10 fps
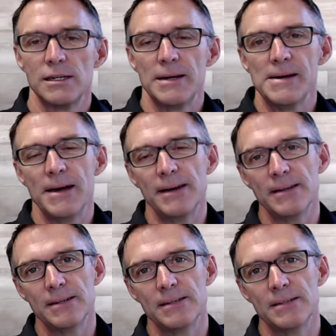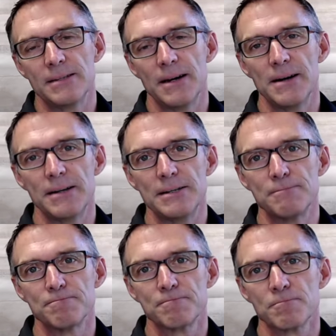and
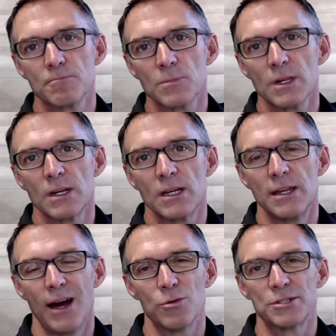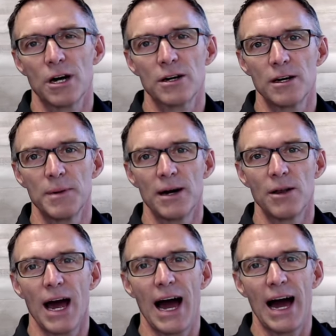now we're talking
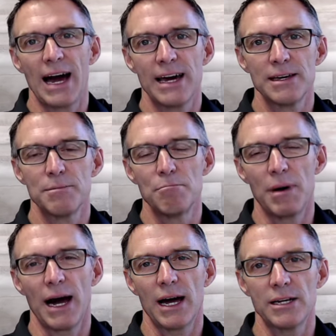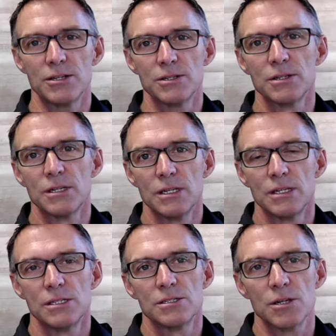about iBuyer.
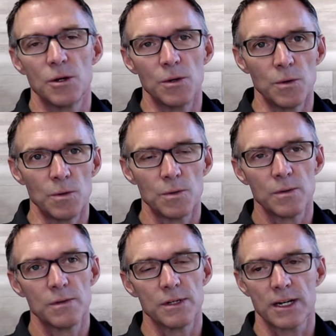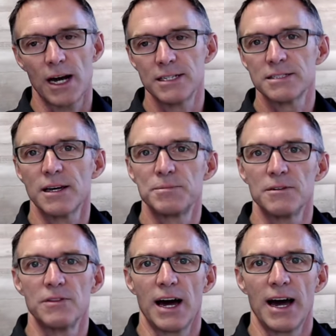So the concept of
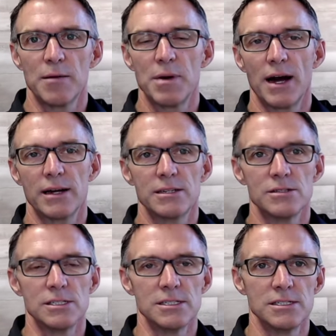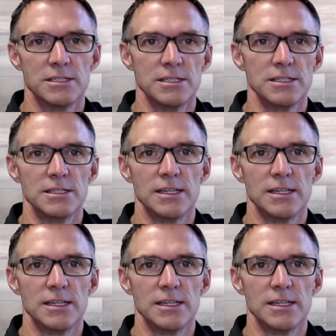the iBuyer is the